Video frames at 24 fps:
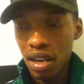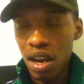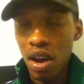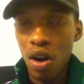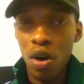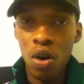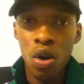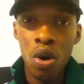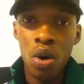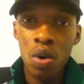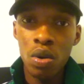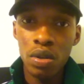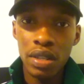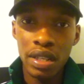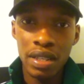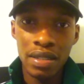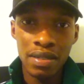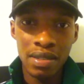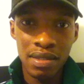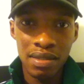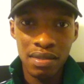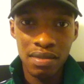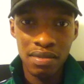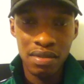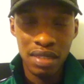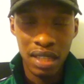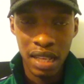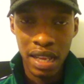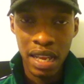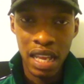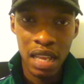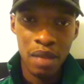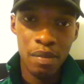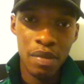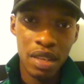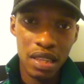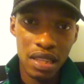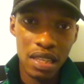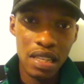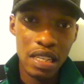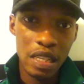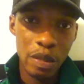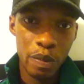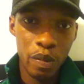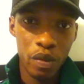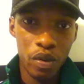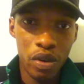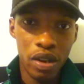old and lame at
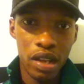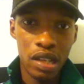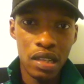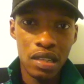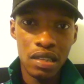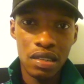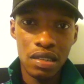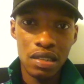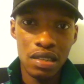this point.